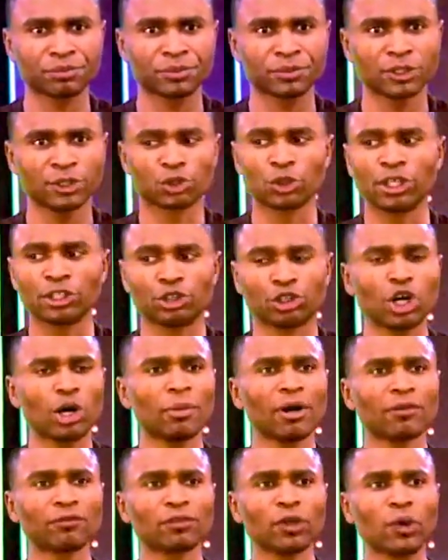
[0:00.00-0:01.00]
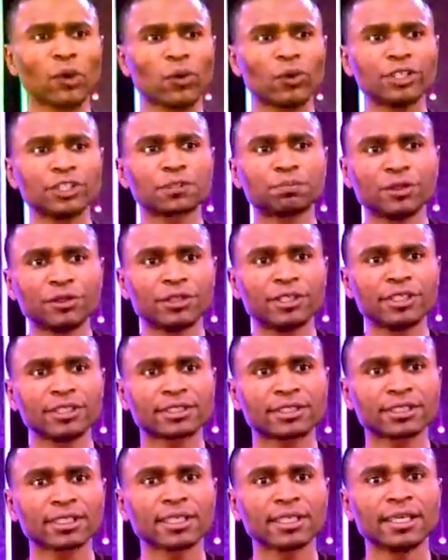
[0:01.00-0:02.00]
So the job of the Holy
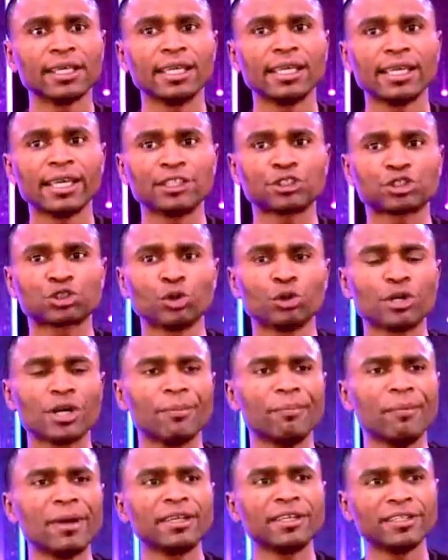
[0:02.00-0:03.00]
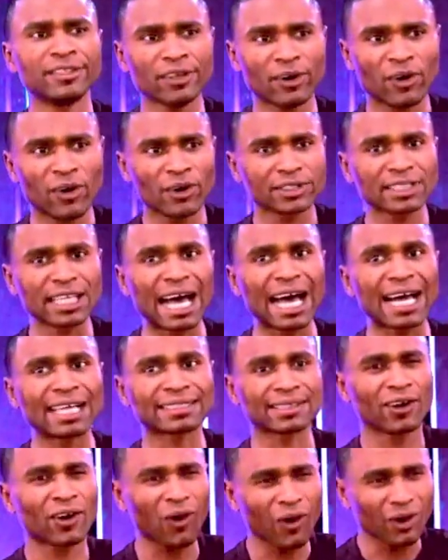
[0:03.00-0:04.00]
Spirit is to remain in us
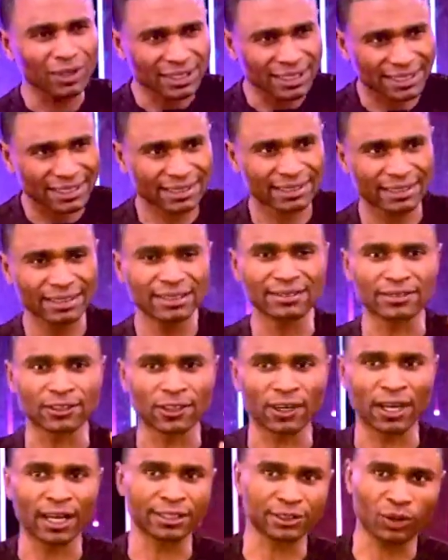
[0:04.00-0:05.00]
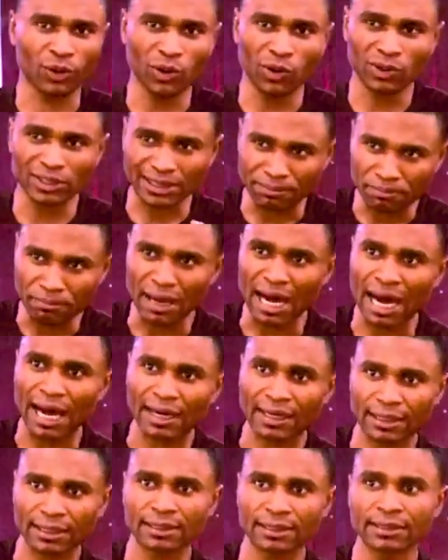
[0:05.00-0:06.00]
as God's seal, as God's
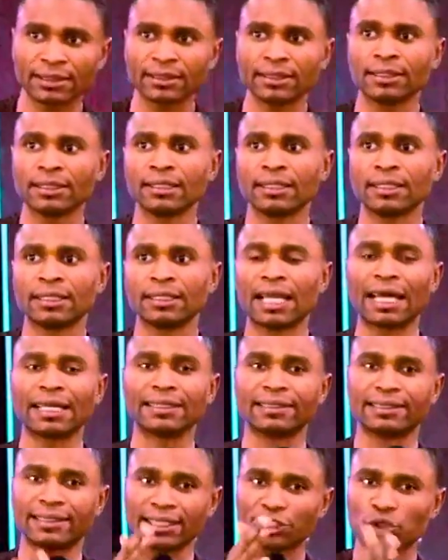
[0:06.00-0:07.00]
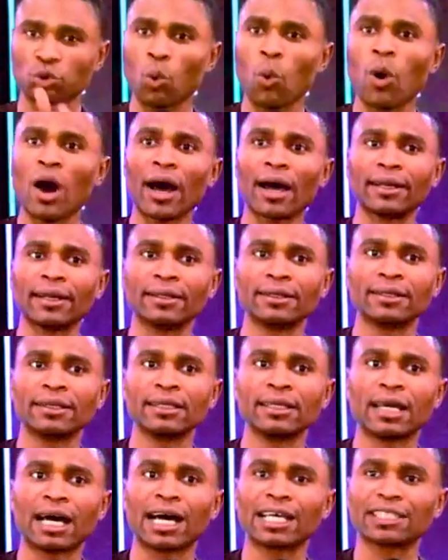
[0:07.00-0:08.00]
mark, that this
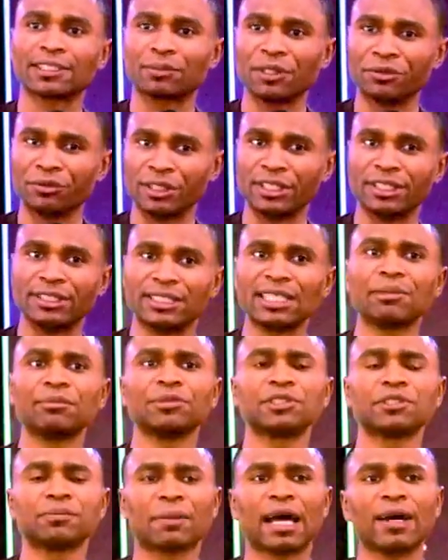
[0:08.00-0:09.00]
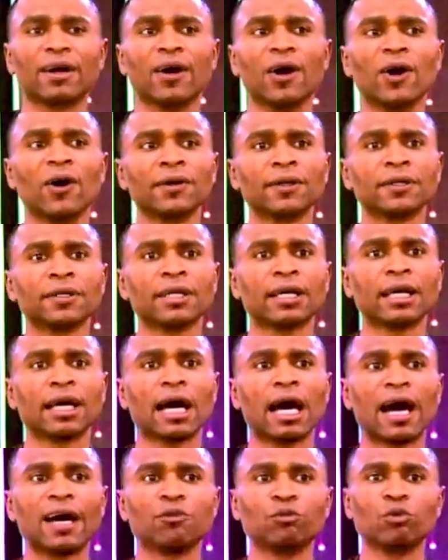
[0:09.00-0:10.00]
one has been redeemed by God
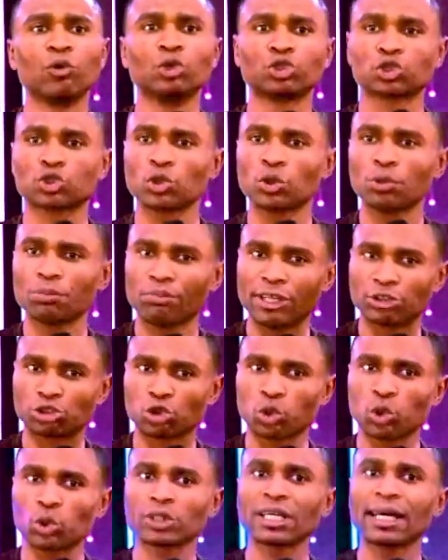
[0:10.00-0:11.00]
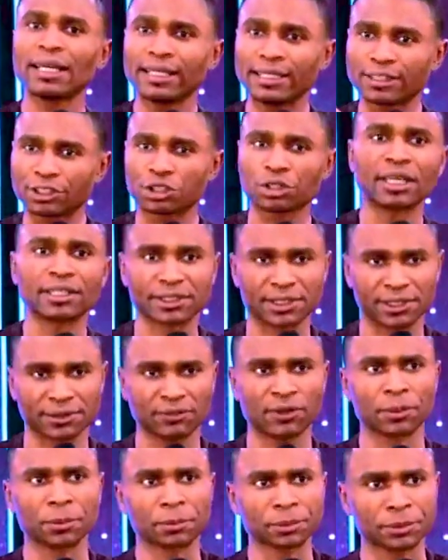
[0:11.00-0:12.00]
and will soon be totally
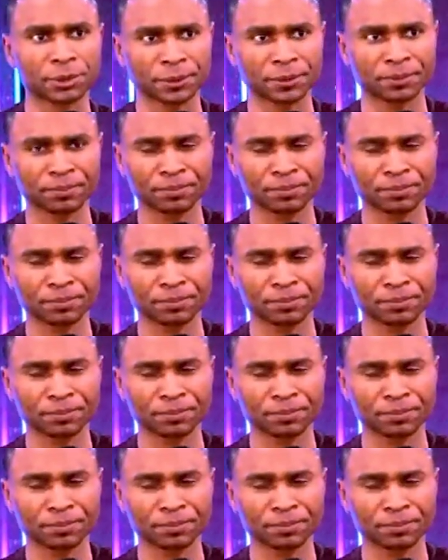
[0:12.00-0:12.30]
transformed.